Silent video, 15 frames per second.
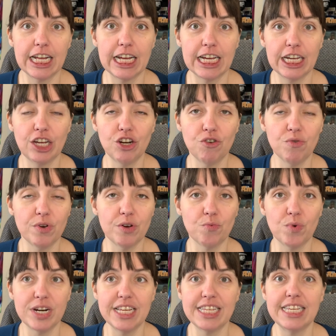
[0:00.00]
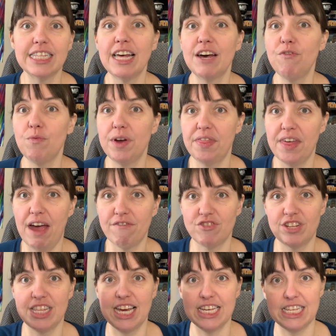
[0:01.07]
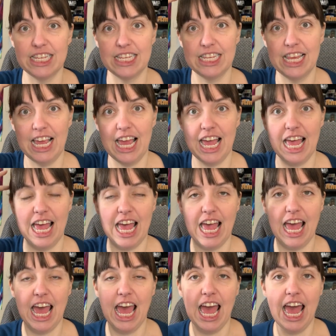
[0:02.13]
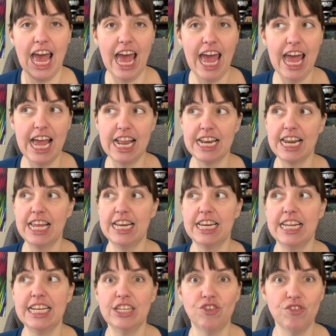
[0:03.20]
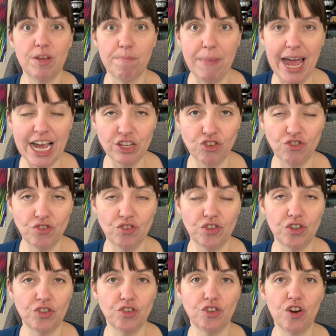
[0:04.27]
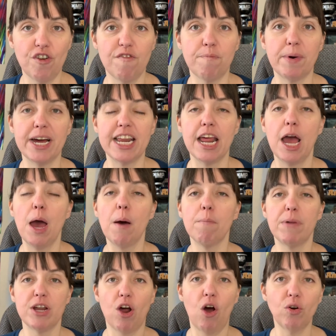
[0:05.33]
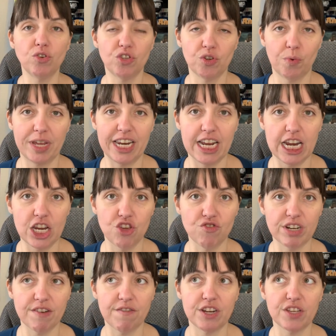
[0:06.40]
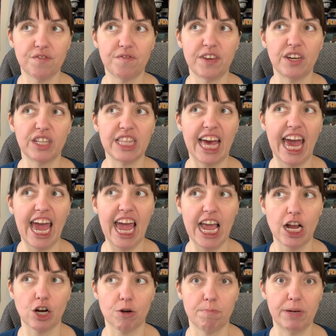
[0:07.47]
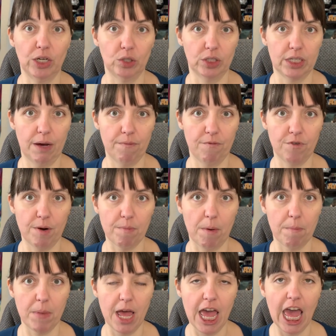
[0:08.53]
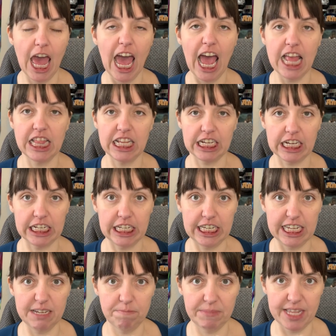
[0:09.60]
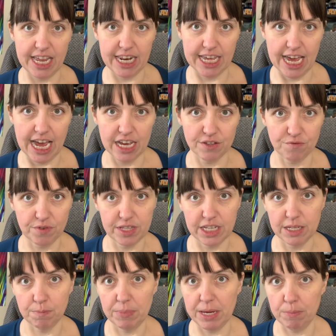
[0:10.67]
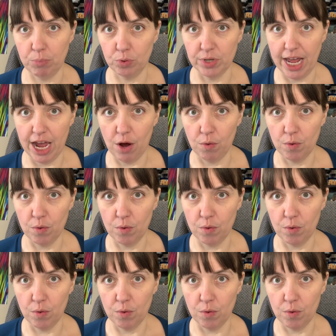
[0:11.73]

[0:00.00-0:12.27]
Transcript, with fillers: You know, what is he left with after this? And these are the masters you serve, but also in it, you can just feel the anger built up from him and the contempt that he has for these people now.